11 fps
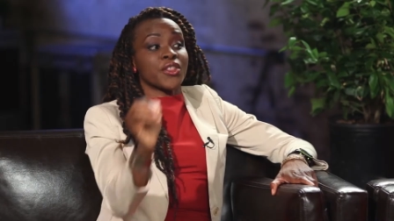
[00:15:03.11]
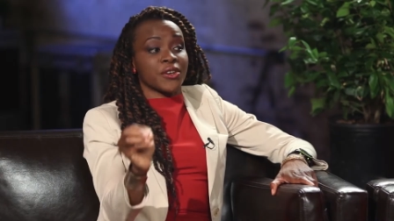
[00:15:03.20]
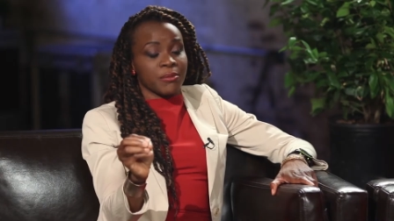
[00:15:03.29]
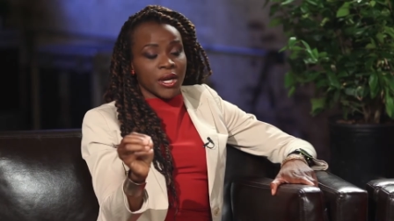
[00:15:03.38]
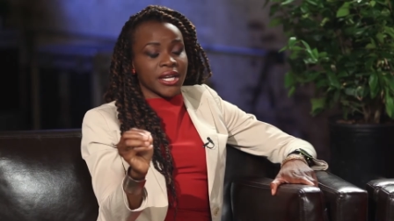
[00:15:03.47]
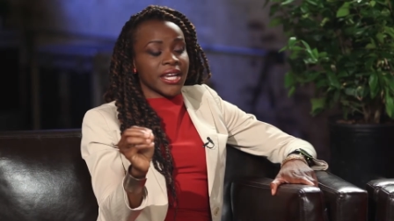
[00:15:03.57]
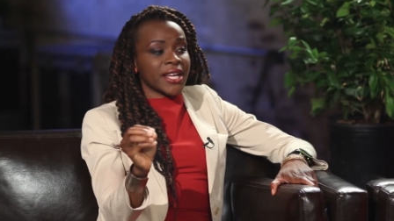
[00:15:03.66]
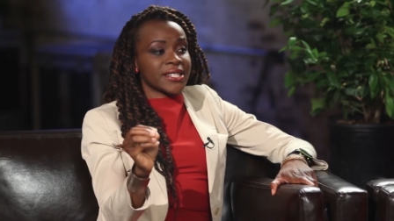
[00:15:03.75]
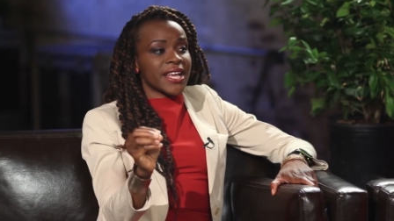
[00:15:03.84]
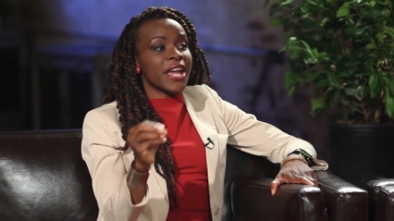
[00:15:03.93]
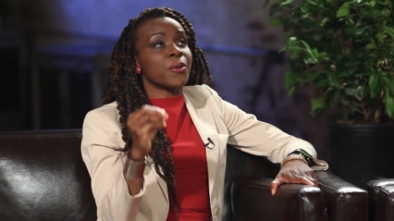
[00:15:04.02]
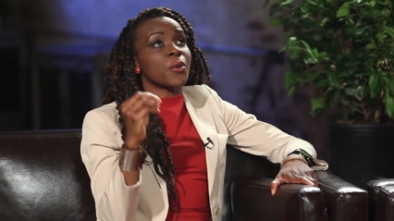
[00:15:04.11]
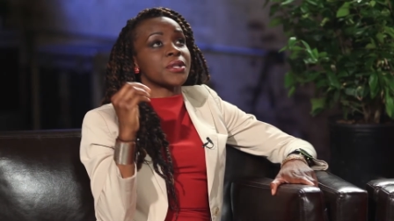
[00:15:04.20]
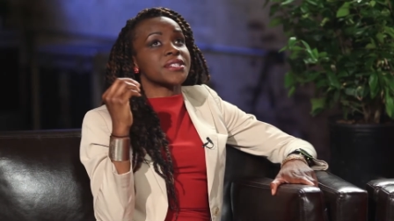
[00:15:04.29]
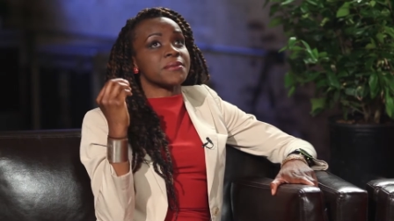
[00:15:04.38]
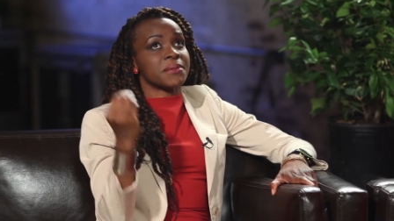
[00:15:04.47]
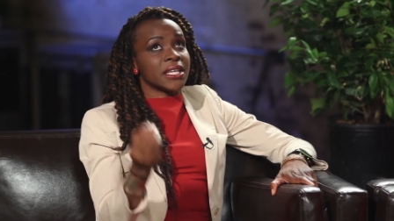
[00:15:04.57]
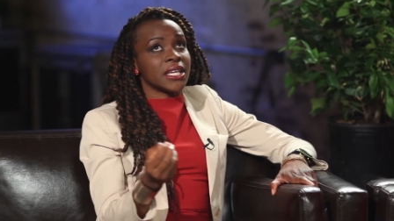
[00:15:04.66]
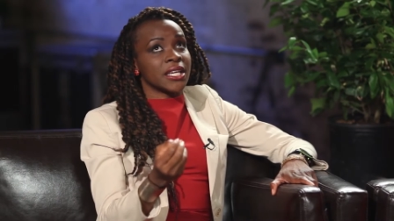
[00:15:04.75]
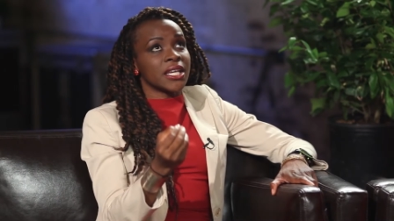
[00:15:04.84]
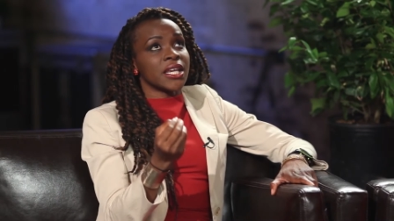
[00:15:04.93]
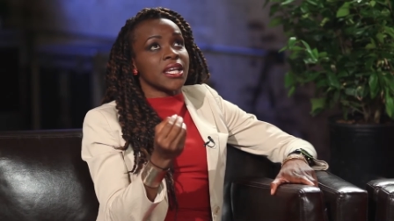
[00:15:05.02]
other markets. I want to
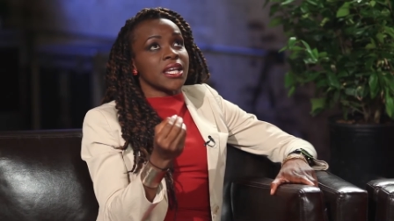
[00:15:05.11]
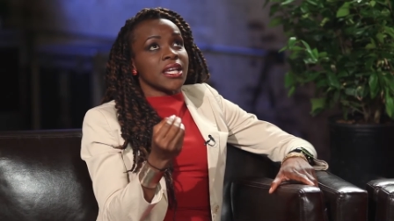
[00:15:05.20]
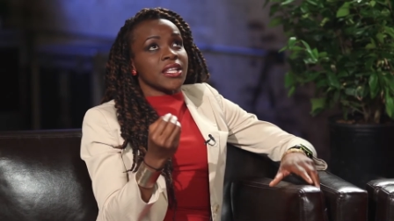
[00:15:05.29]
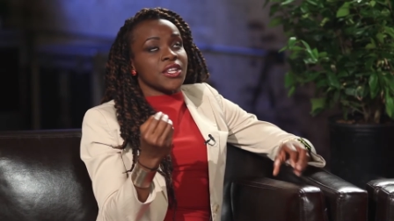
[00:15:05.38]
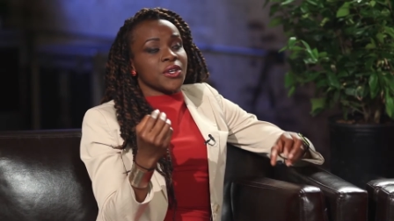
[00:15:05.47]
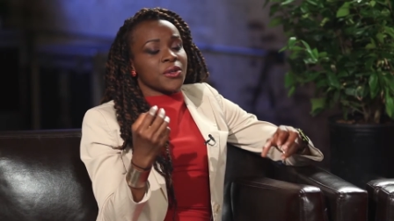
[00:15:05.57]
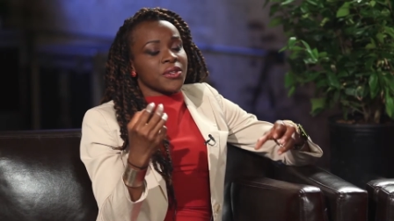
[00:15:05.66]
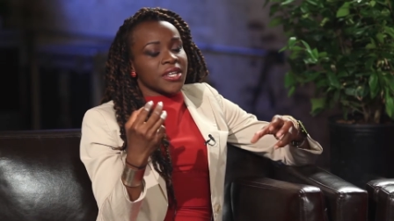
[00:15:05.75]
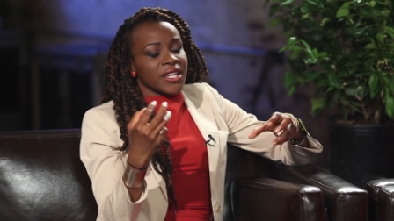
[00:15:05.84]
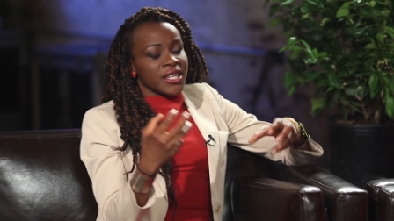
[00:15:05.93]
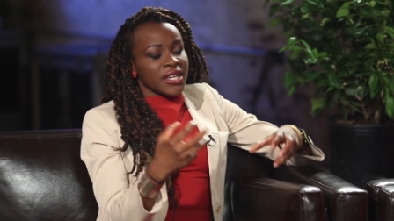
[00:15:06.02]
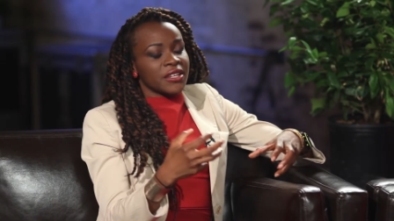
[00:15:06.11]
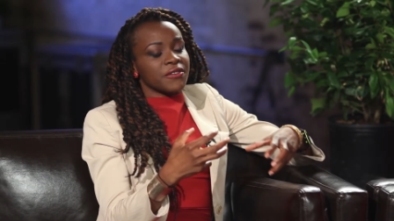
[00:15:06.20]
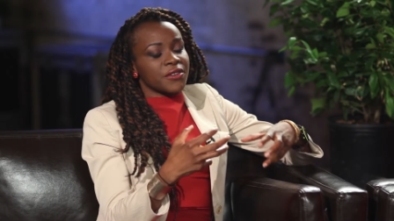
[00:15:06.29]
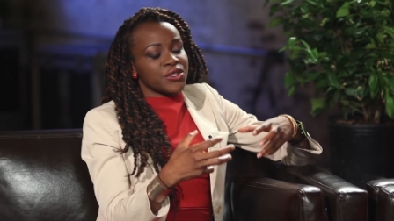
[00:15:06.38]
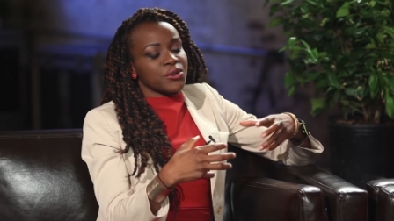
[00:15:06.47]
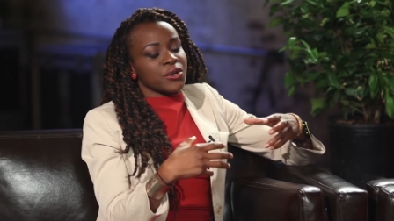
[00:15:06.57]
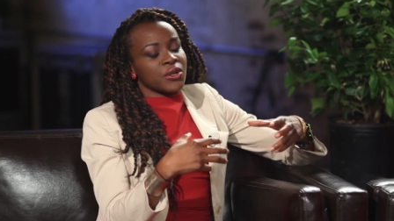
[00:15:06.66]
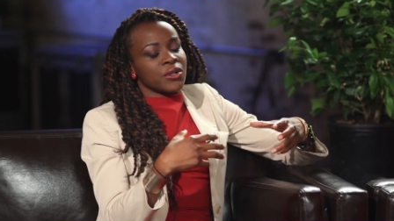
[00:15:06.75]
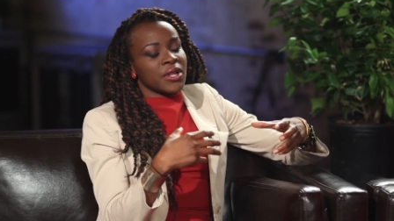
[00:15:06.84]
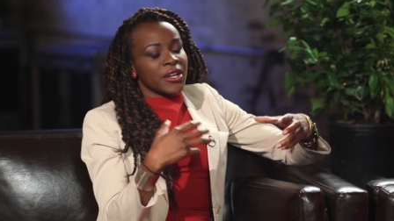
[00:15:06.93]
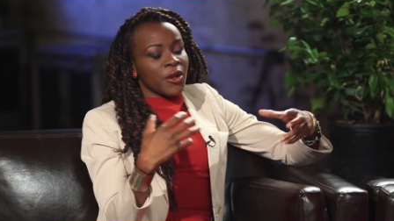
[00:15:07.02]
be the
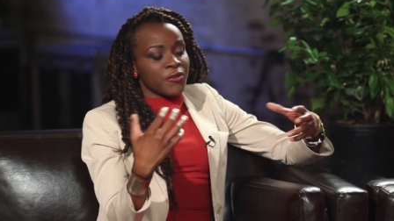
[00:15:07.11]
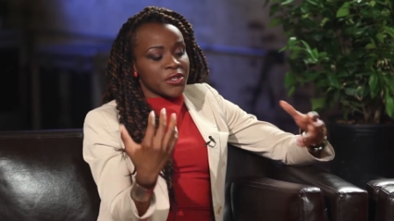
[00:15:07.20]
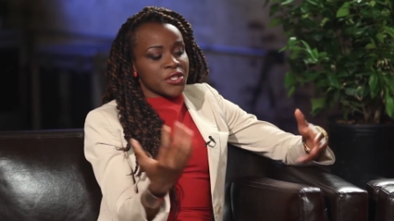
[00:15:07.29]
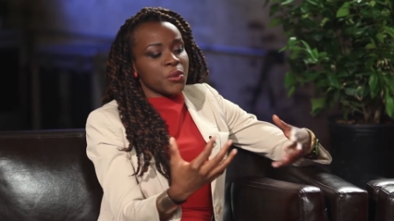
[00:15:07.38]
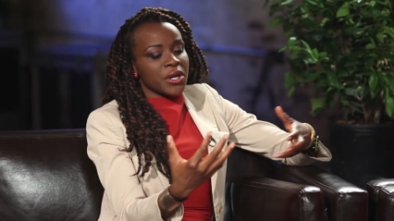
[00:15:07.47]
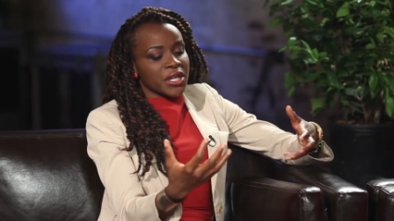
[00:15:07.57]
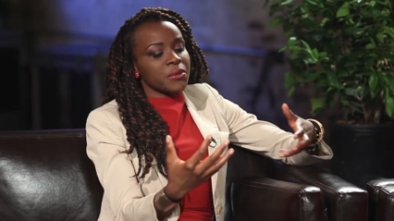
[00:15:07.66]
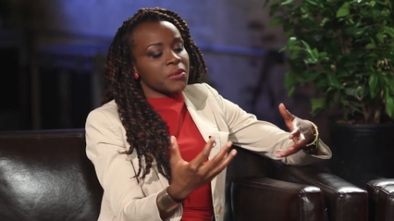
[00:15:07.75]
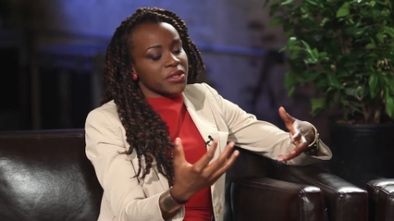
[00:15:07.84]
individual, and obviously working